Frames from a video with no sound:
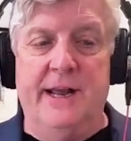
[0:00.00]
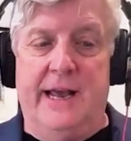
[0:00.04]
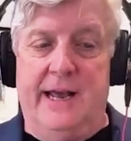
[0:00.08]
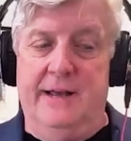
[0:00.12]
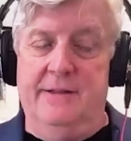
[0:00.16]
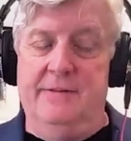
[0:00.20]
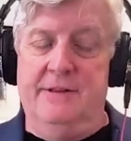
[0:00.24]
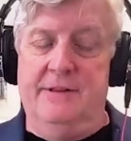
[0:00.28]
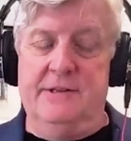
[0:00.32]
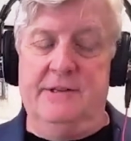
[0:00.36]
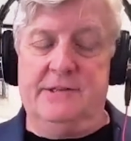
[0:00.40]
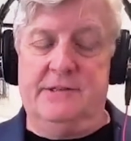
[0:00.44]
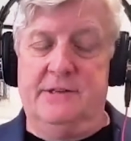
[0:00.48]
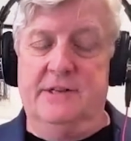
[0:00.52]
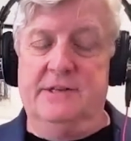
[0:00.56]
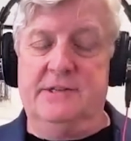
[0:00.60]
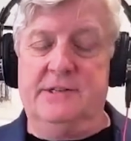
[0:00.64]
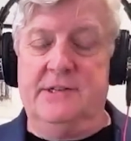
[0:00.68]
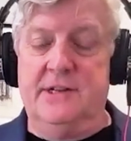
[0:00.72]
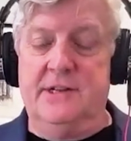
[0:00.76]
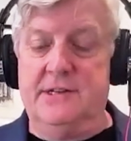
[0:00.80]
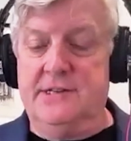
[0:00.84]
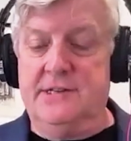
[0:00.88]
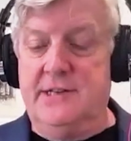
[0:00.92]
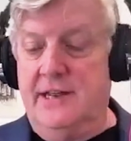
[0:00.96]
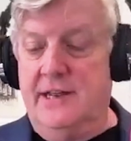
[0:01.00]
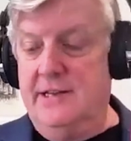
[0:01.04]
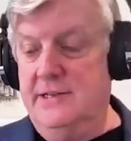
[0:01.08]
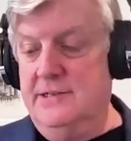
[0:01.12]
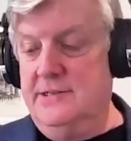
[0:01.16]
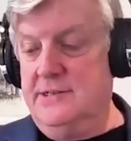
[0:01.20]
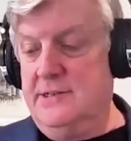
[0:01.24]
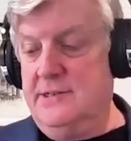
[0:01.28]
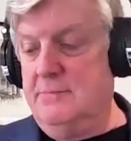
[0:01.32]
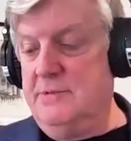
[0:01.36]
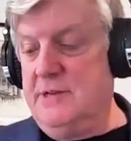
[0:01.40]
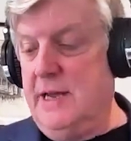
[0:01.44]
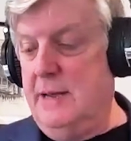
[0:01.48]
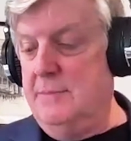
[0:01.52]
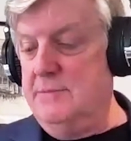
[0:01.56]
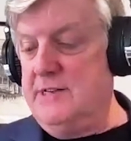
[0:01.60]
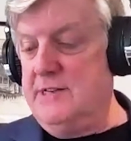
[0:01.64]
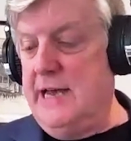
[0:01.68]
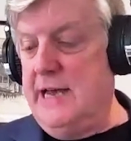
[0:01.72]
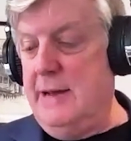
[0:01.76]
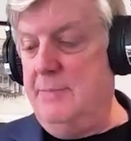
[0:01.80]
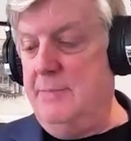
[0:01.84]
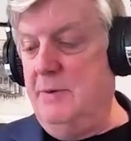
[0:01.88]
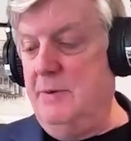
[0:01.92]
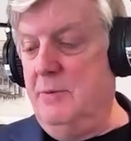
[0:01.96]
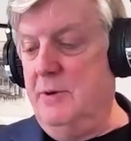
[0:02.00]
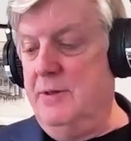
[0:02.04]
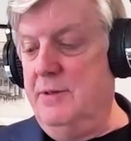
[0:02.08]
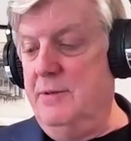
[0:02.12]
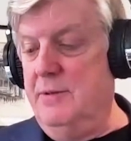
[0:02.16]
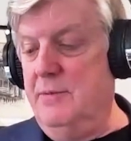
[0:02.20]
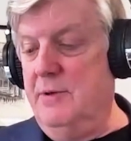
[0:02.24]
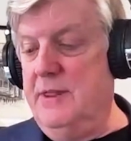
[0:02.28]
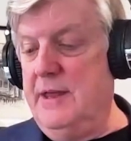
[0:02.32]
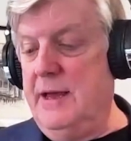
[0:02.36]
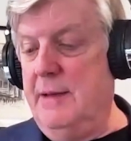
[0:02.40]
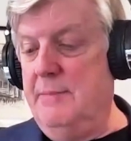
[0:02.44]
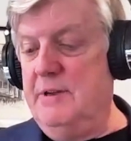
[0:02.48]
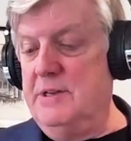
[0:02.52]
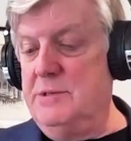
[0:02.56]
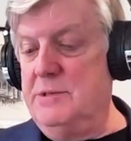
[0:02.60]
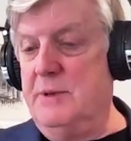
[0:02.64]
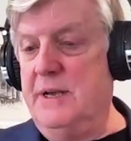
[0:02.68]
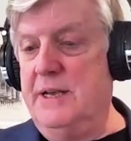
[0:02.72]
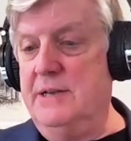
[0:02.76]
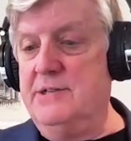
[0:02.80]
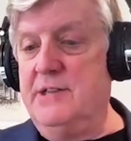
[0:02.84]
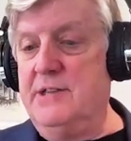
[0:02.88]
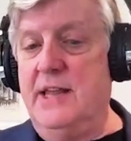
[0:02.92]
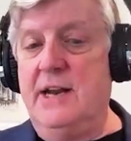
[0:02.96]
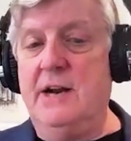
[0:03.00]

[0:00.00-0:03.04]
and this does sometimes happen with MSPs,